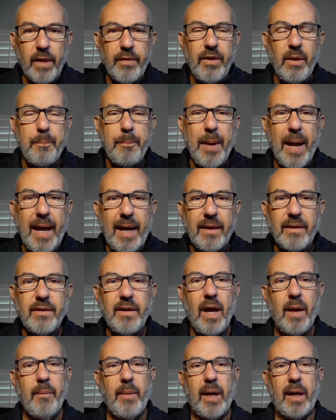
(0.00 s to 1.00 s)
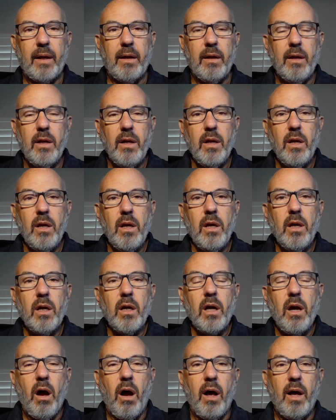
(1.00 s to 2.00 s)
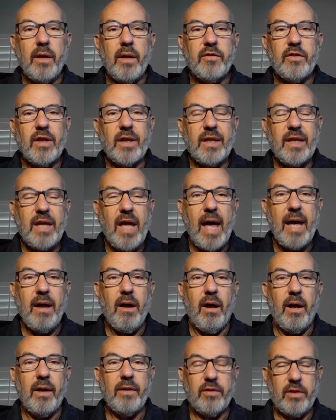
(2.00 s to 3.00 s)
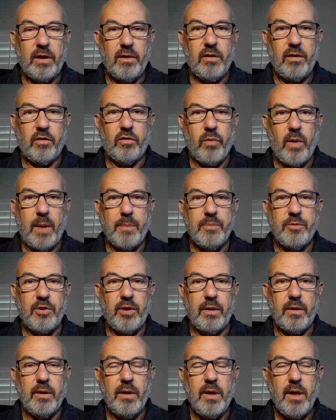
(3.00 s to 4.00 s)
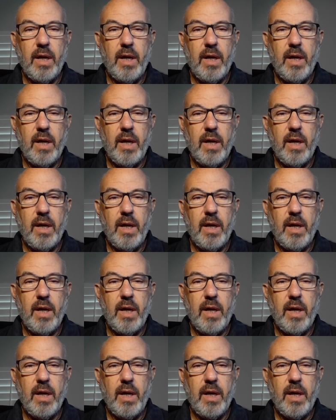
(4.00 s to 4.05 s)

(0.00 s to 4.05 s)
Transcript: the pandemic caused chaos and disruption.